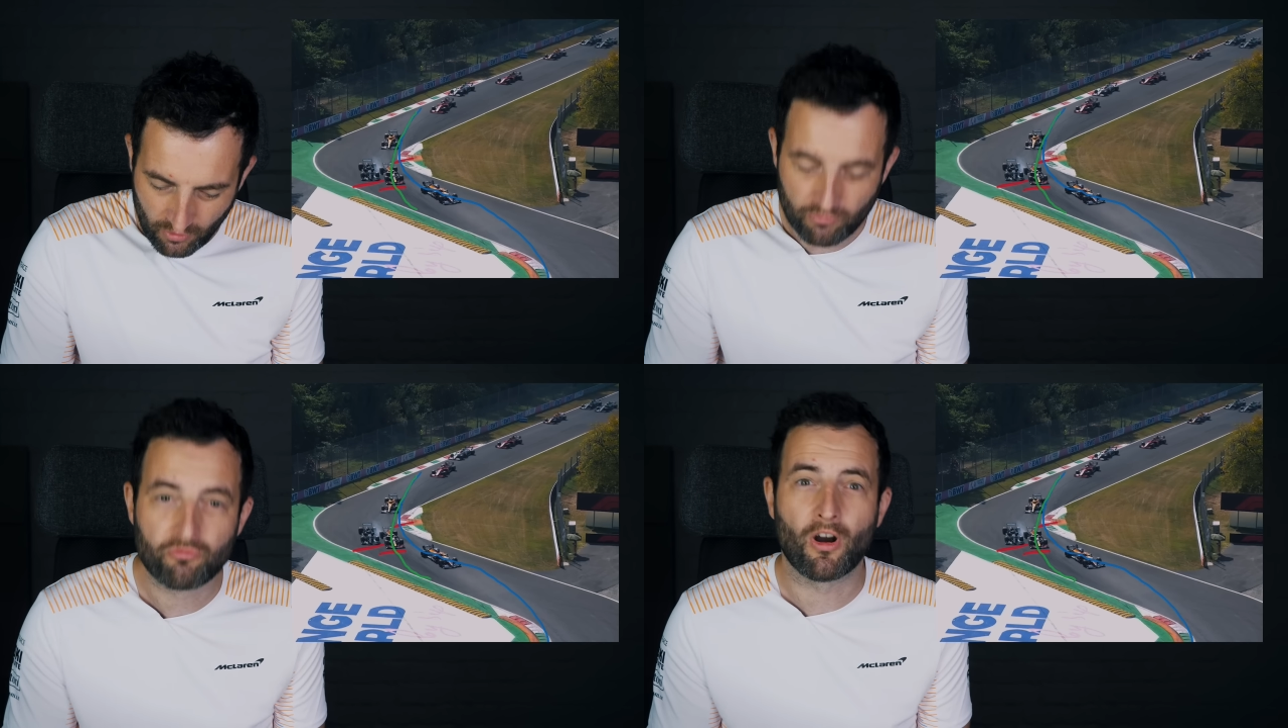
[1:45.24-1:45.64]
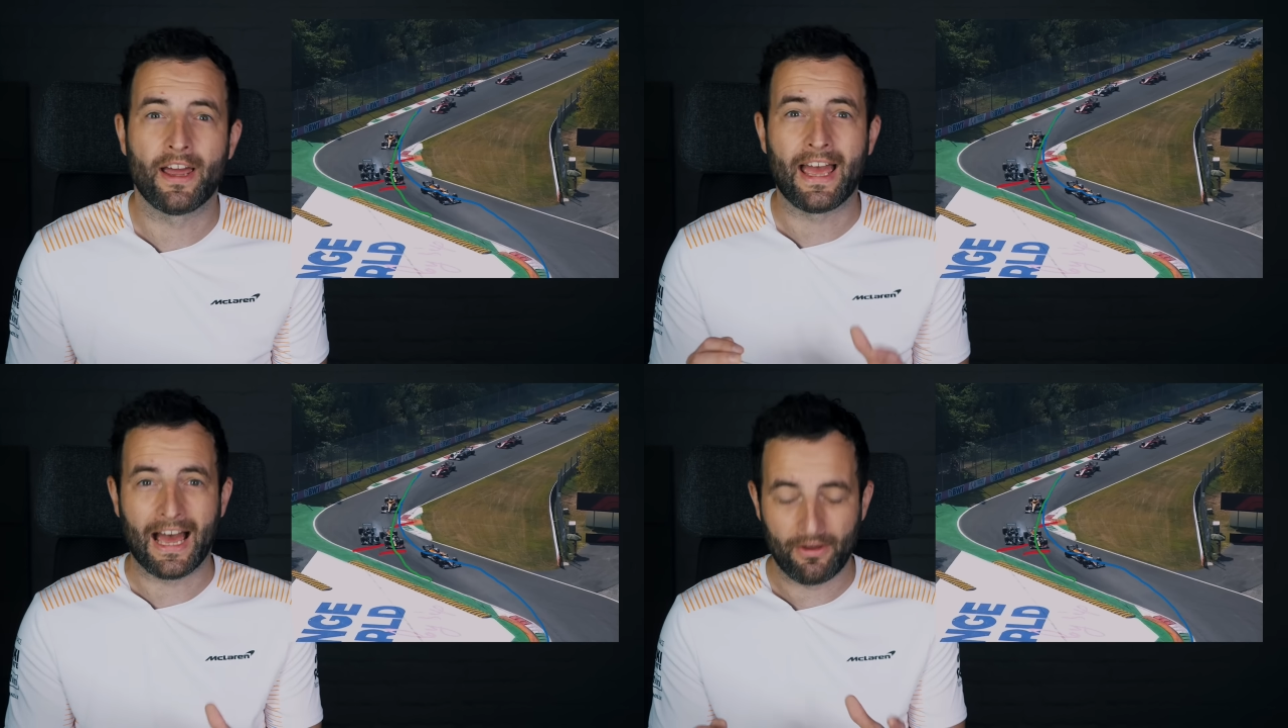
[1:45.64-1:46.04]

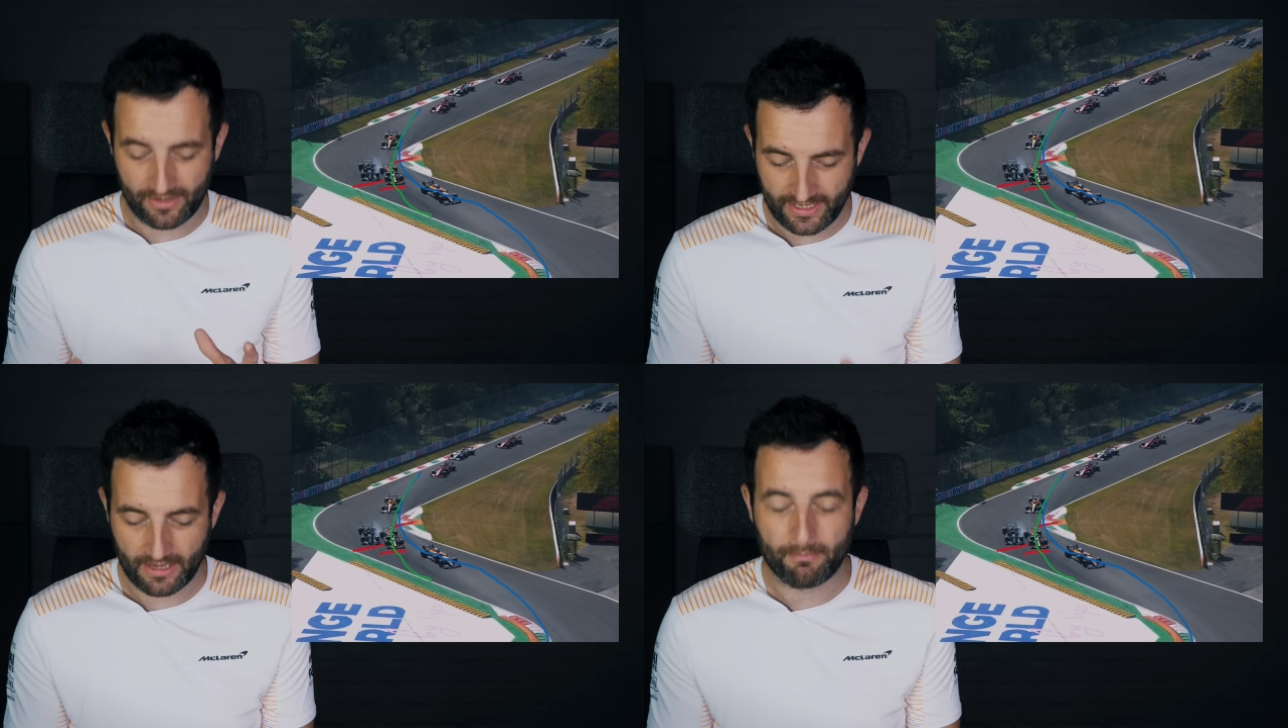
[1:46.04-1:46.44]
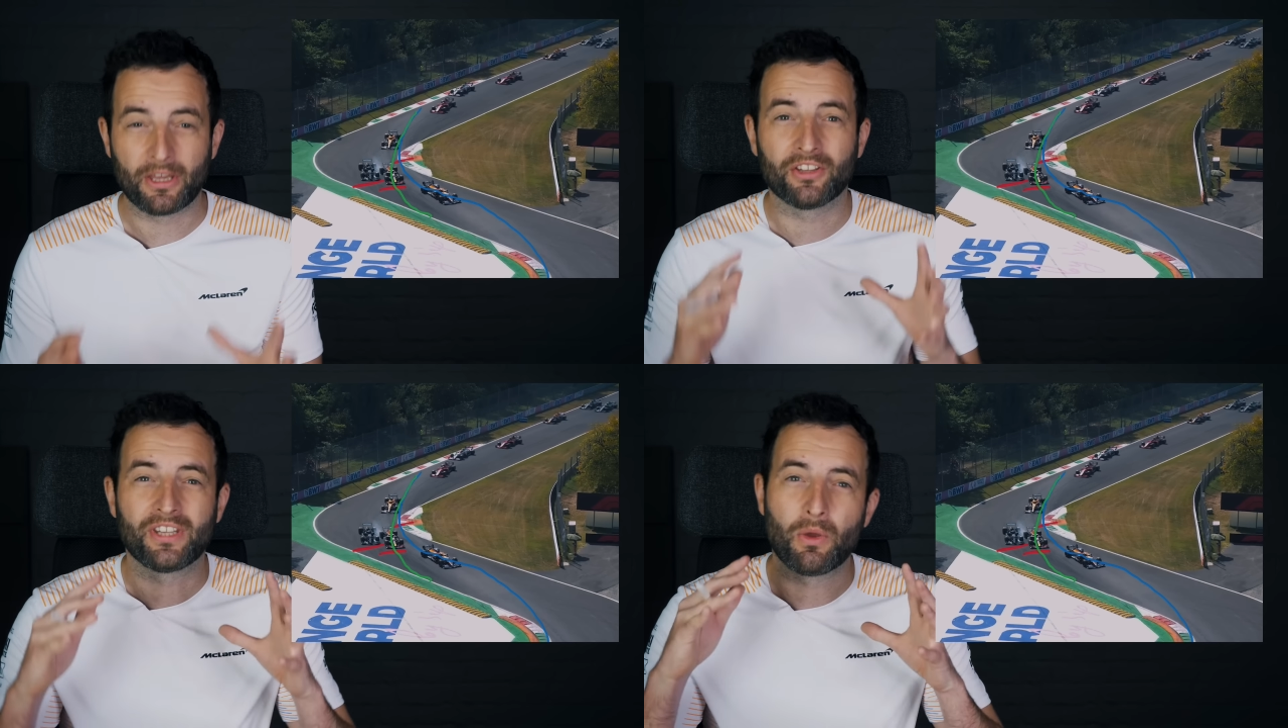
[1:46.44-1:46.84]
right out here
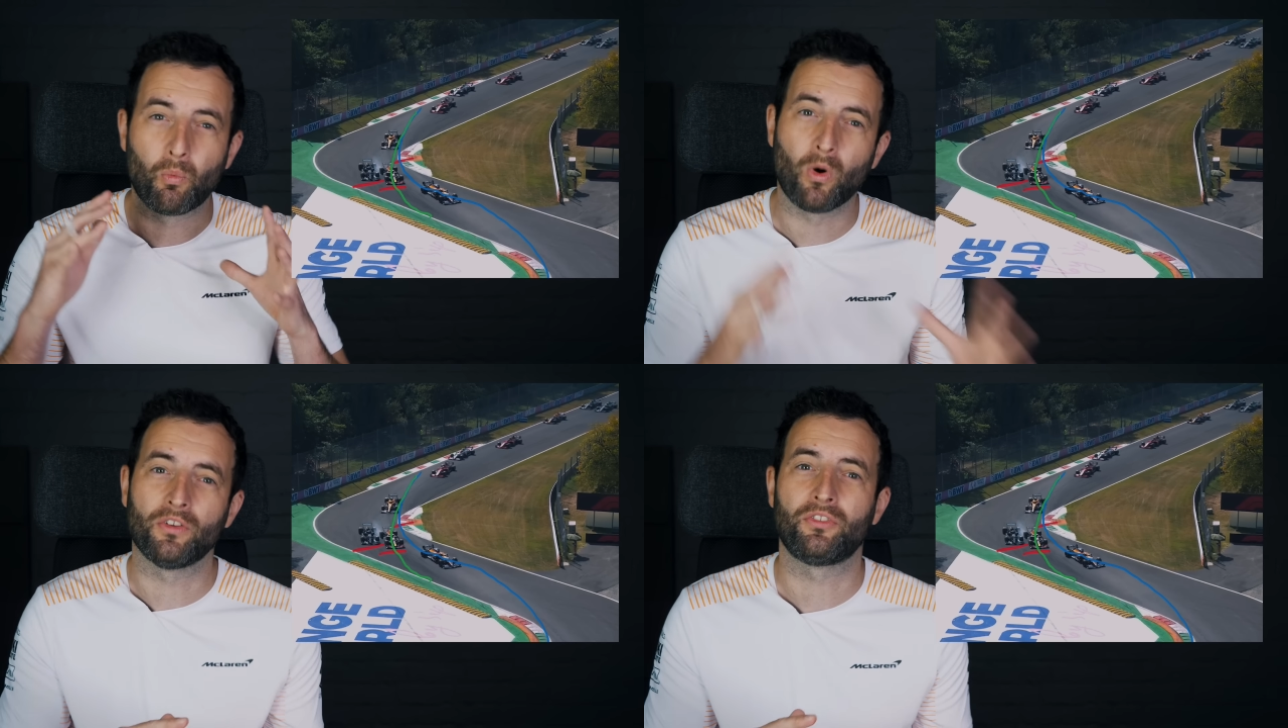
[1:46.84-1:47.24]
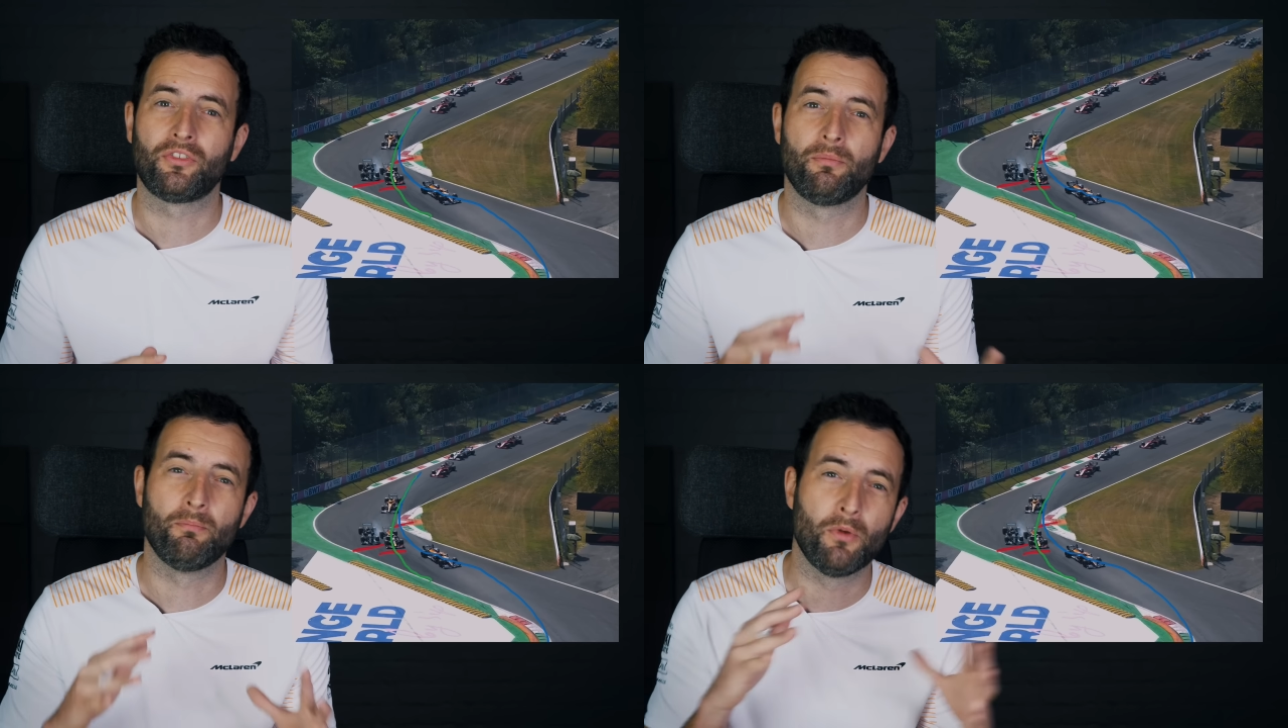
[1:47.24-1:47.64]
because he wants
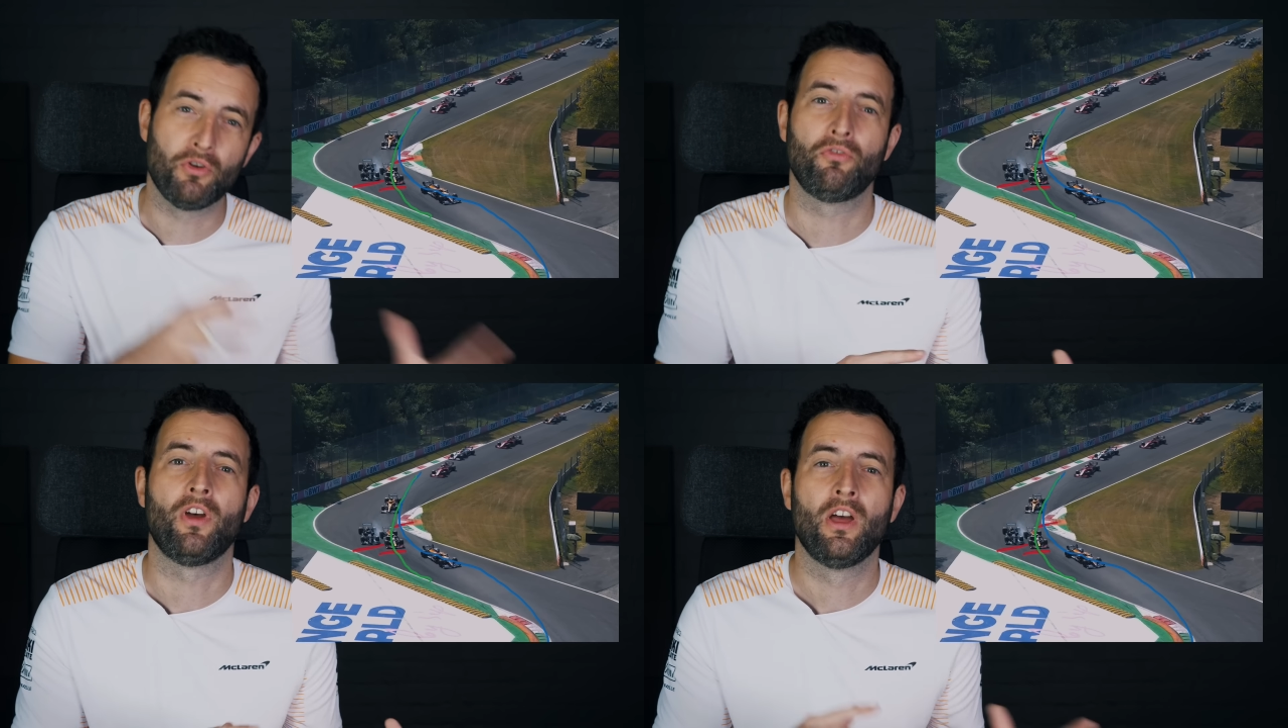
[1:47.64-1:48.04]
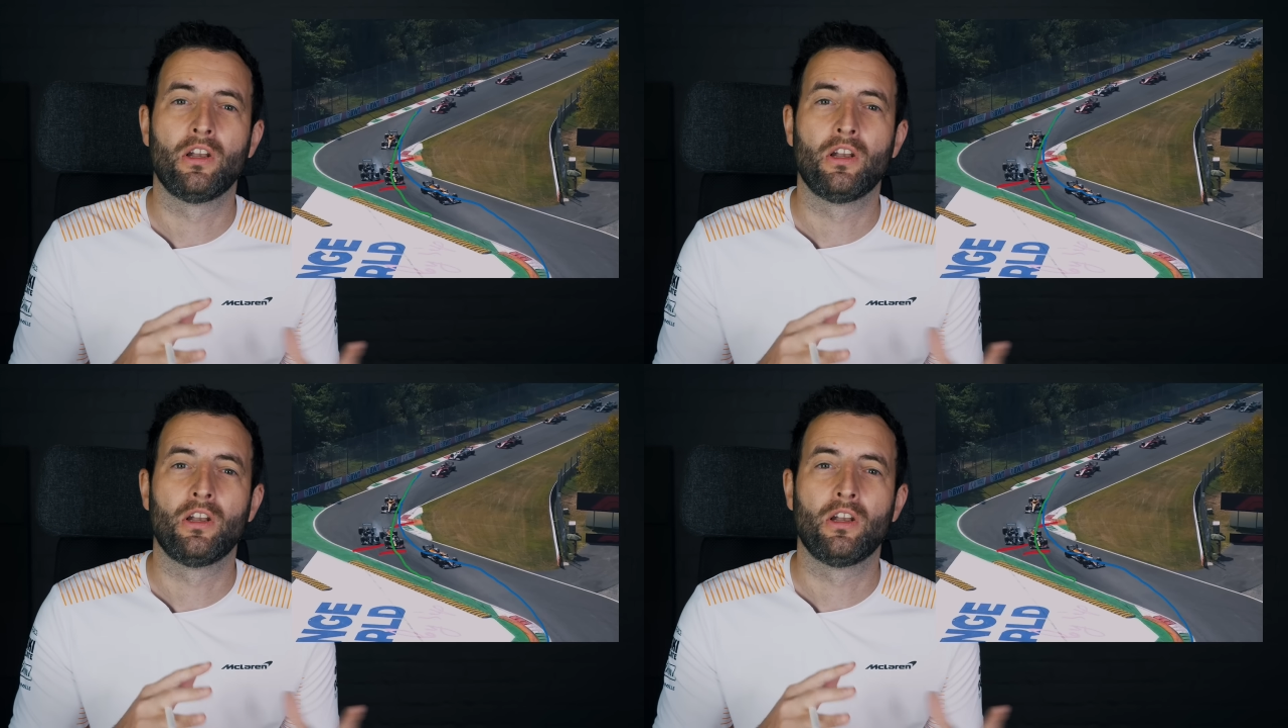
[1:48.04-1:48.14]
to move